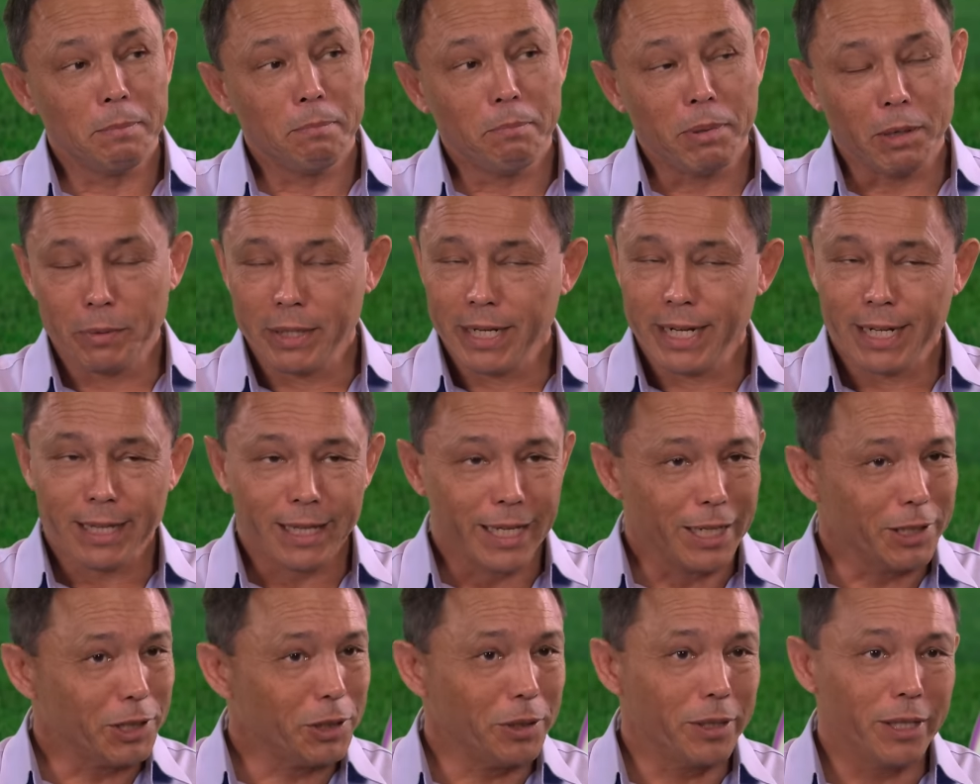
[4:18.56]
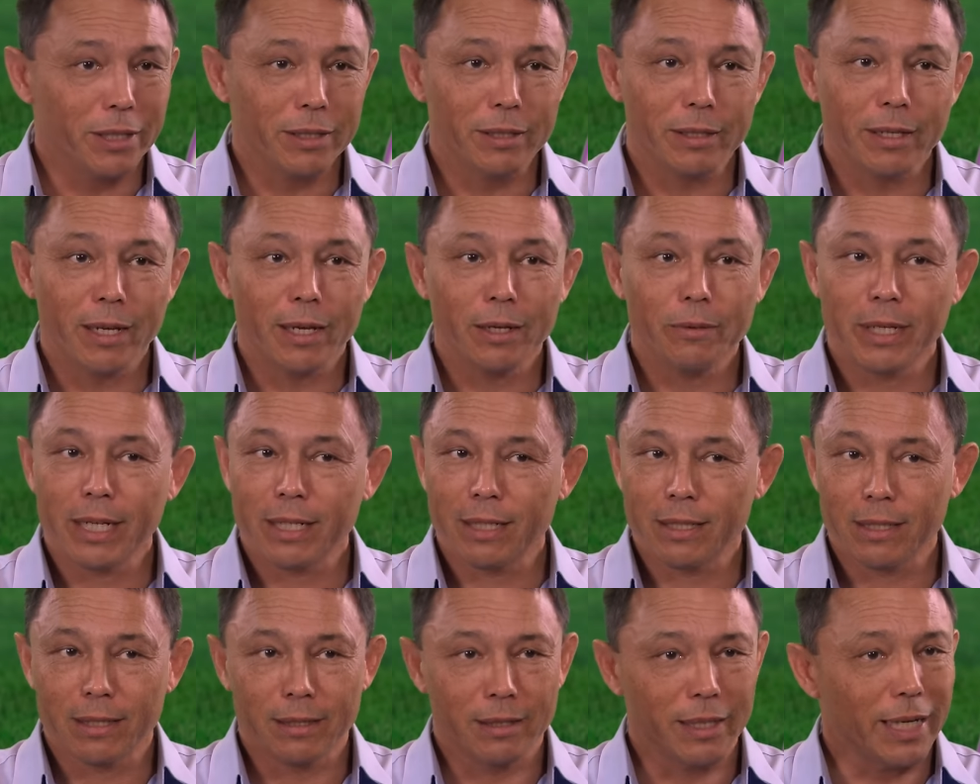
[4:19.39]
But we had that 2 years ago and had
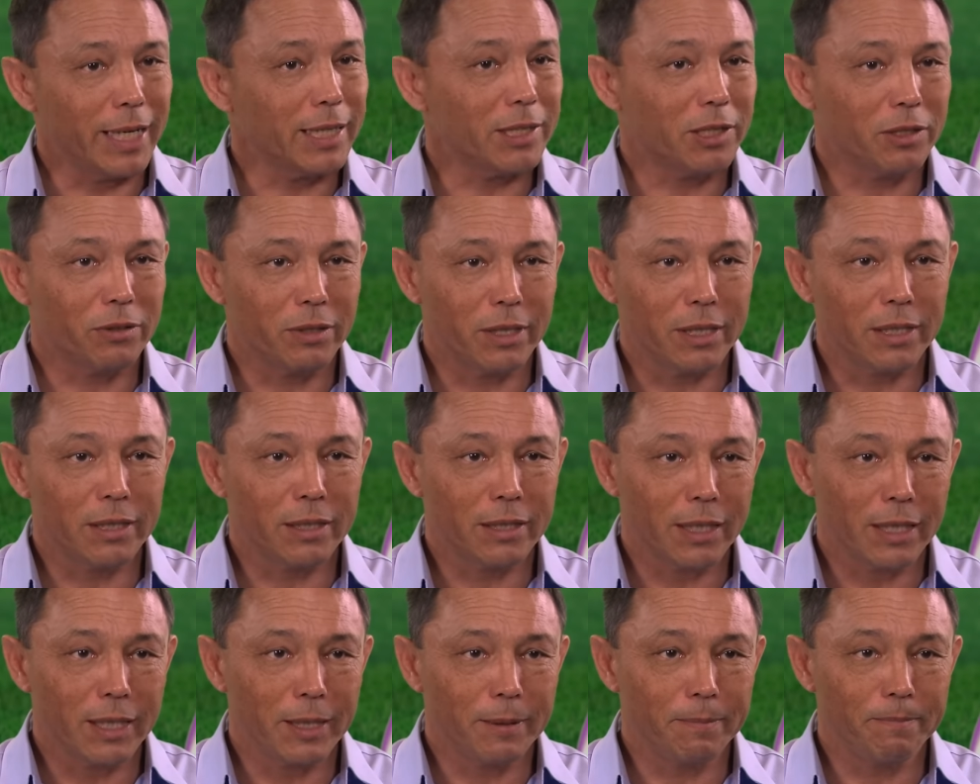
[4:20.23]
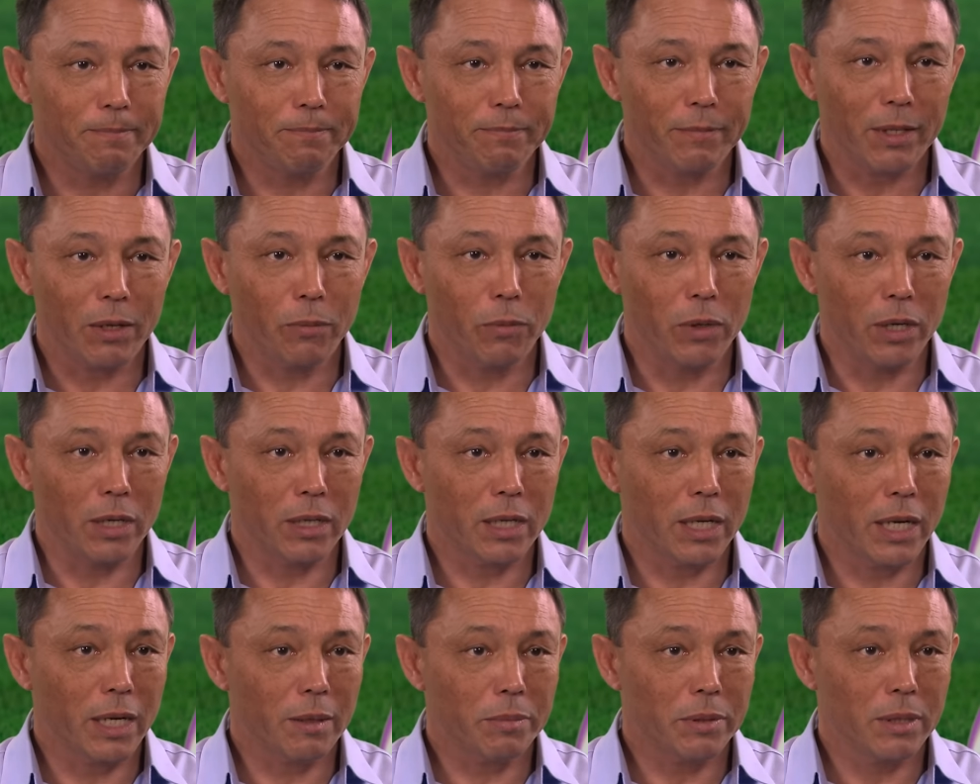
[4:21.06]
a disastrous World
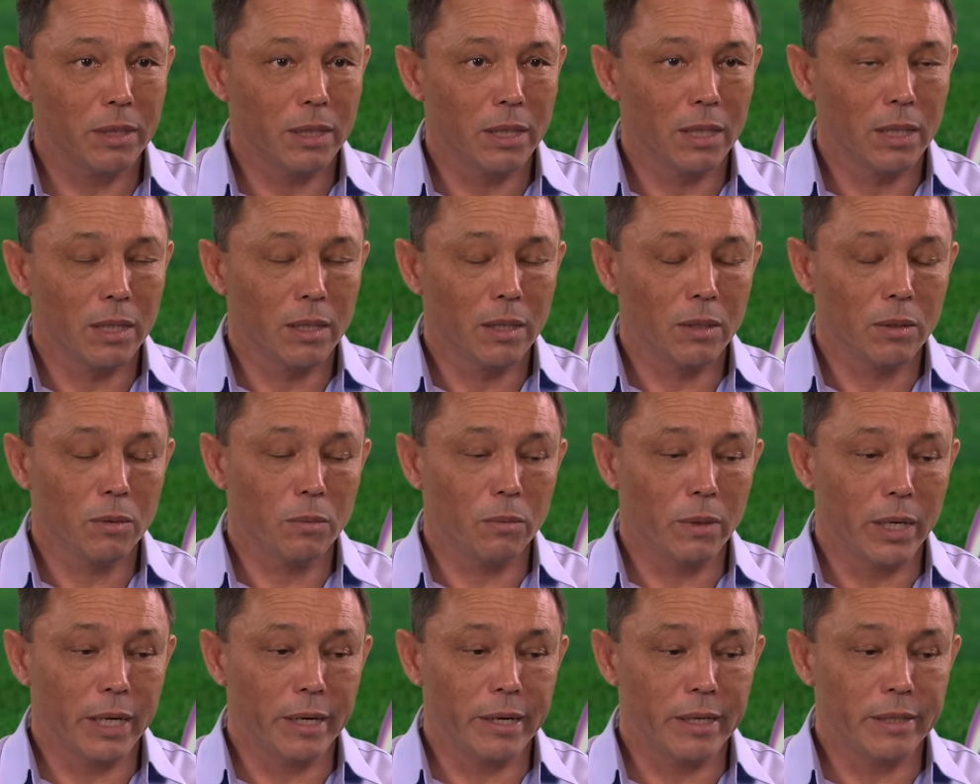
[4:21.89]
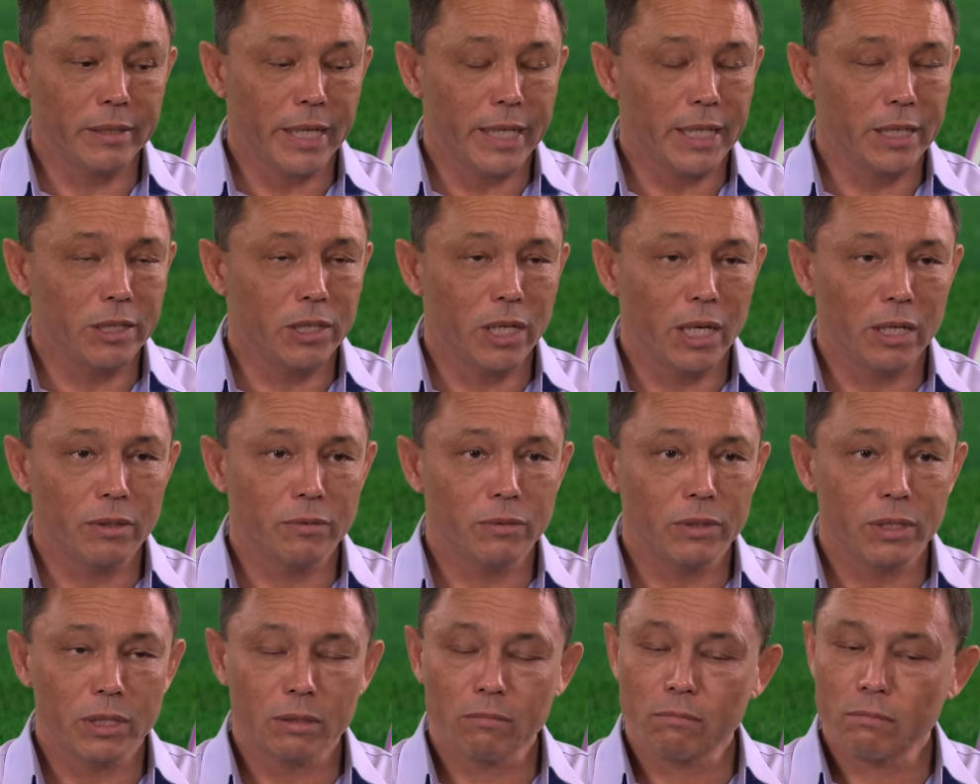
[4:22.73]
Cup, whereas Eddie
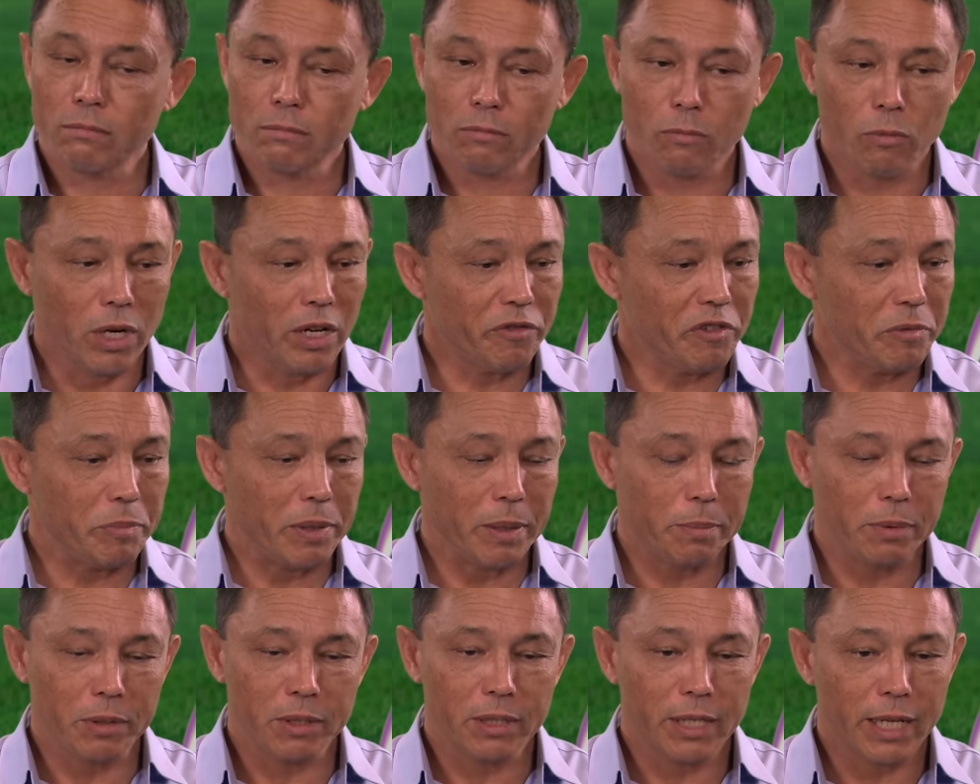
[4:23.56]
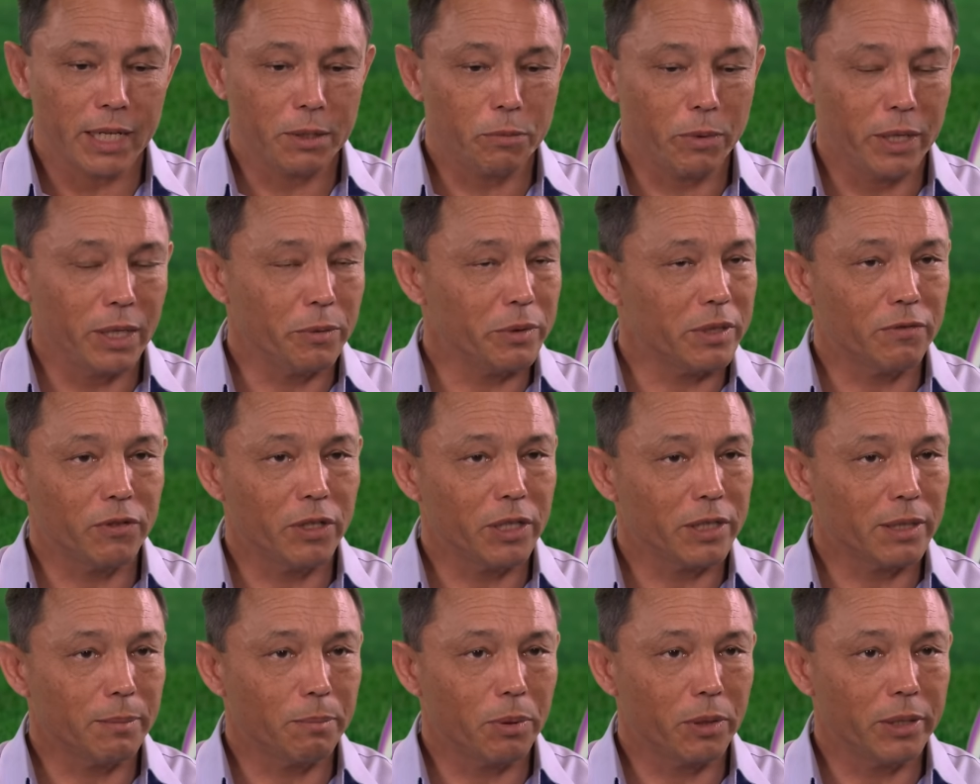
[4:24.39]
Jones, whatever people said when he was
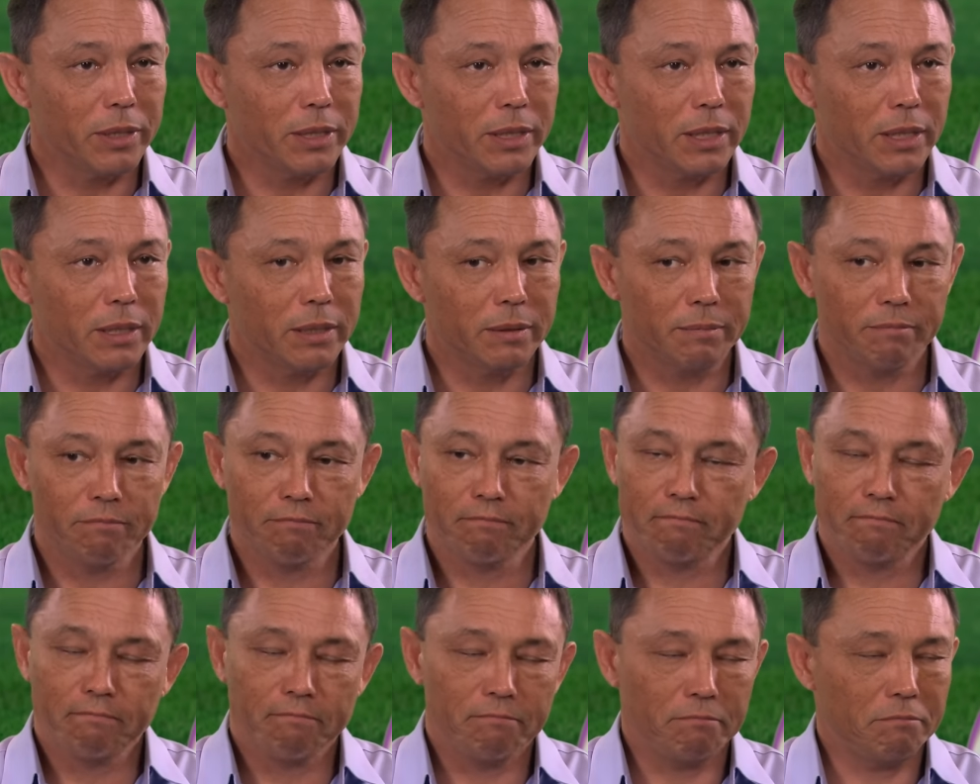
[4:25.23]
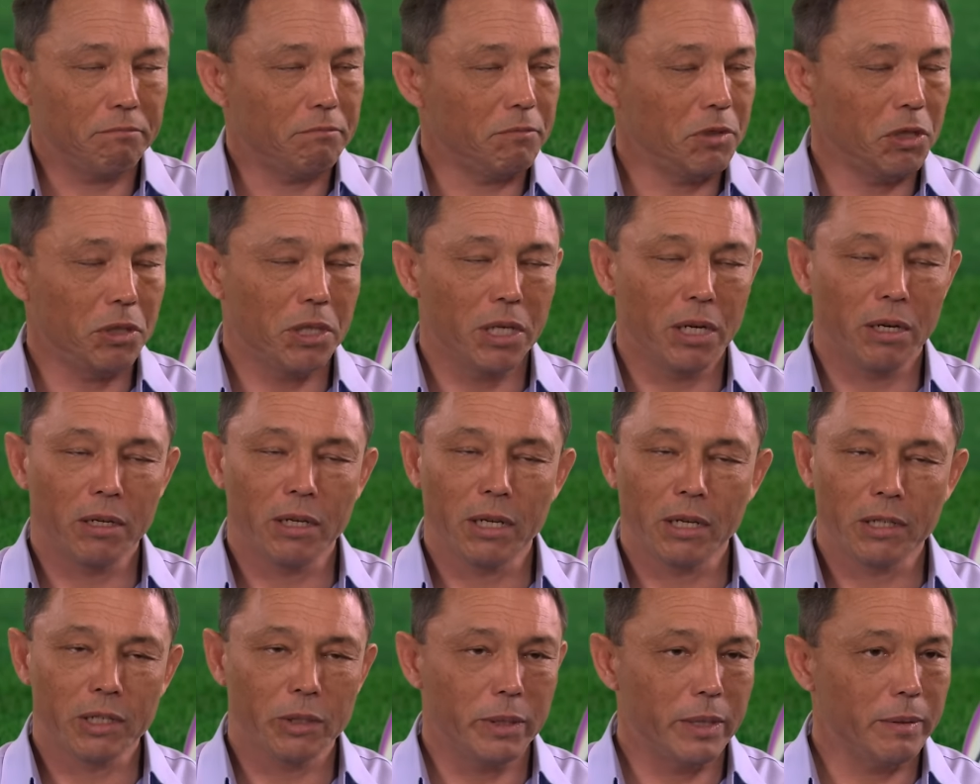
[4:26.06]
first appointed, you can't
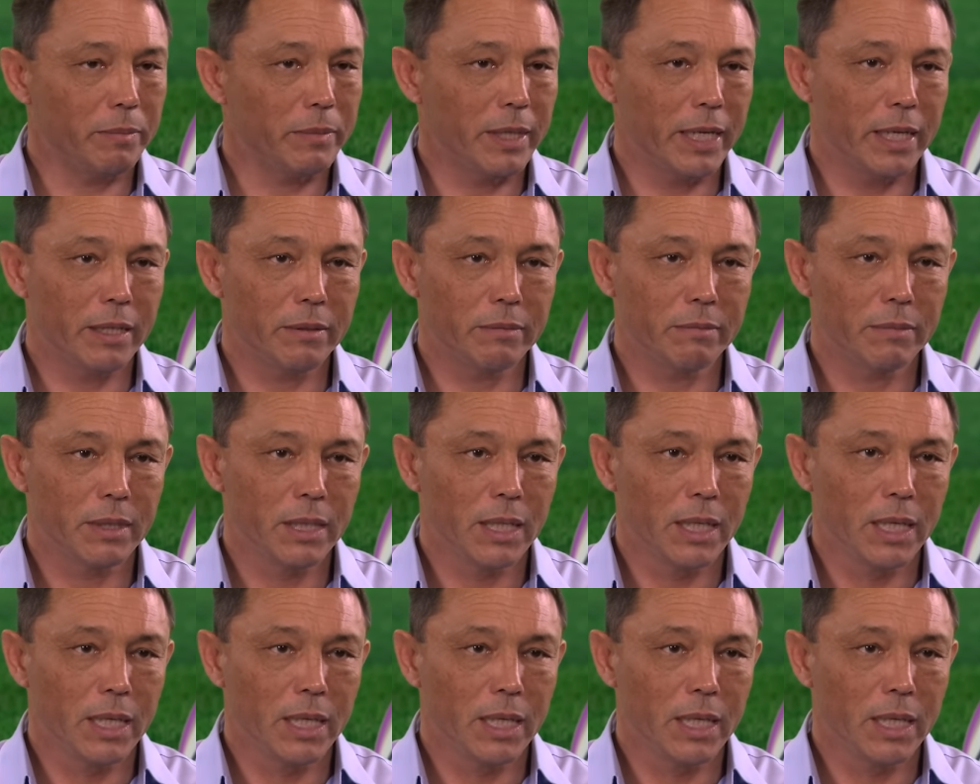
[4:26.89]
argue with him now.